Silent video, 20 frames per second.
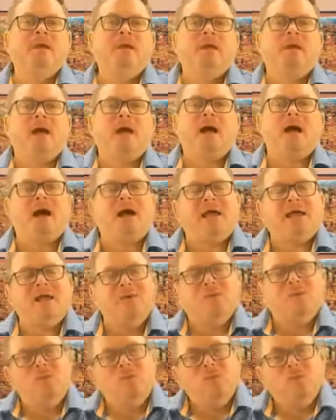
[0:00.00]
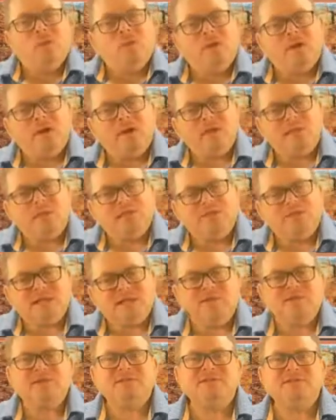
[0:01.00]
I was in
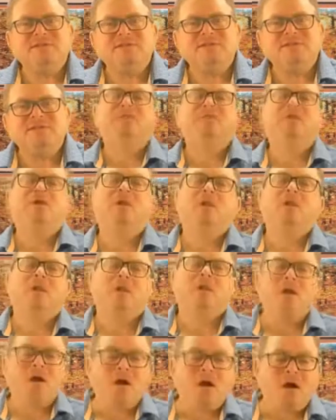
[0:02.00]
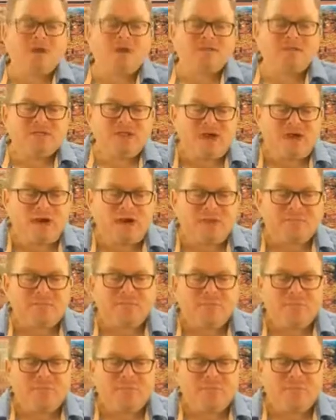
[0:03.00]
this industry for a long time